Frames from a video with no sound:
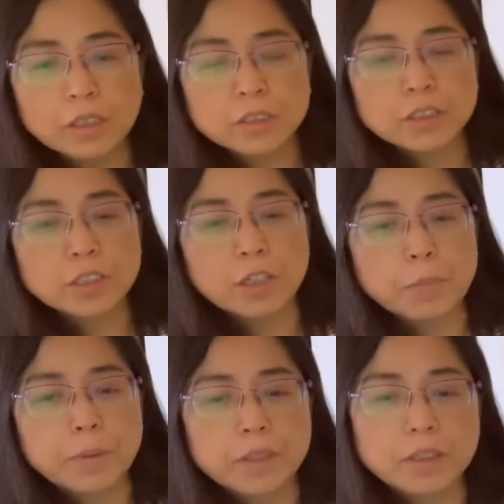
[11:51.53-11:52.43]

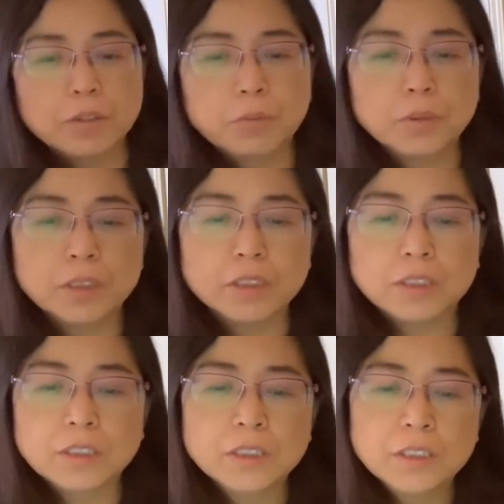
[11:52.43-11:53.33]
stop the
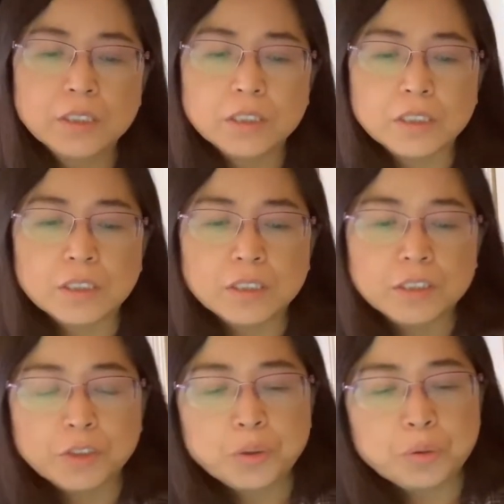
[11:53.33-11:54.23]
wind
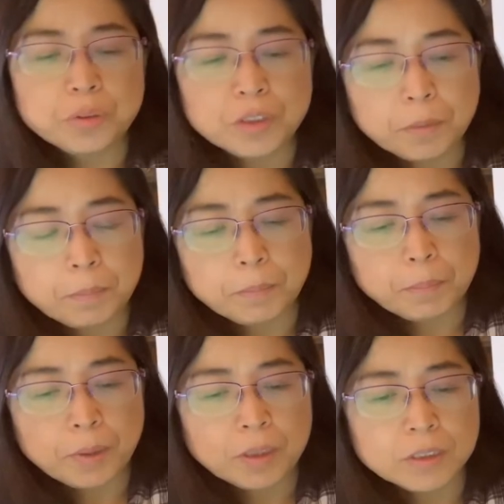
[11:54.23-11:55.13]
intrude your
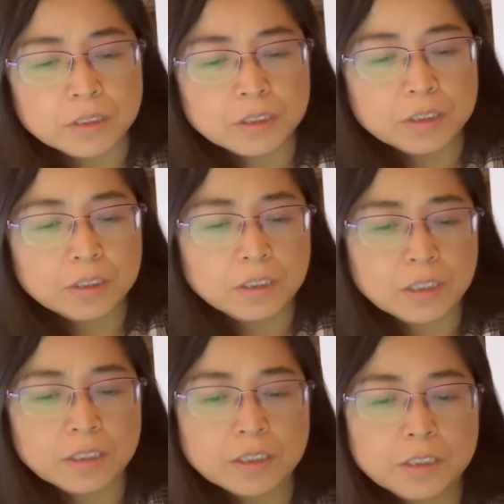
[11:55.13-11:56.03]
body
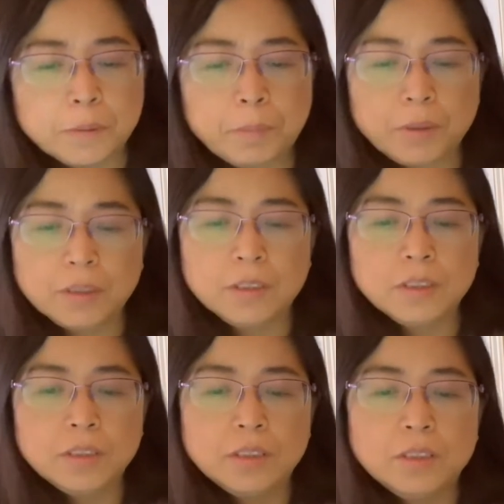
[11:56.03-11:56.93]
any deeper.
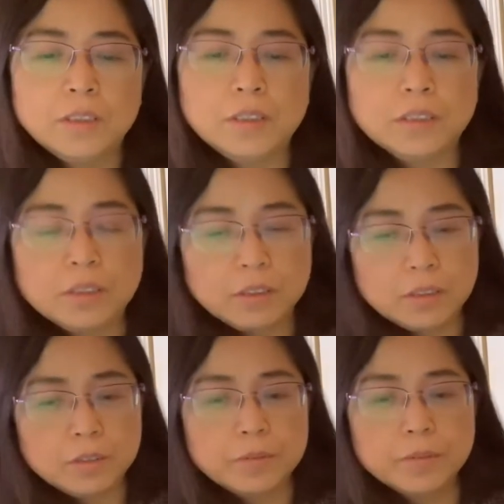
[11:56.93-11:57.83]

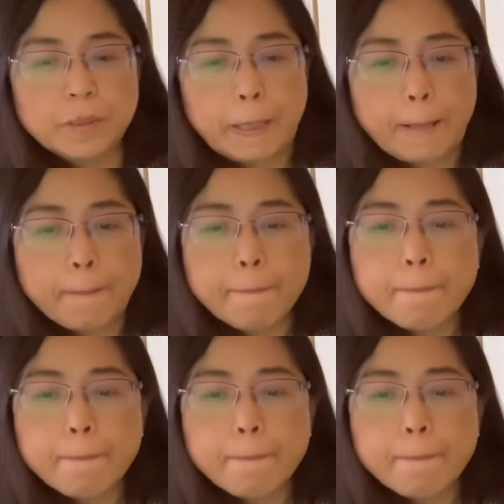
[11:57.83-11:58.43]
Yeah,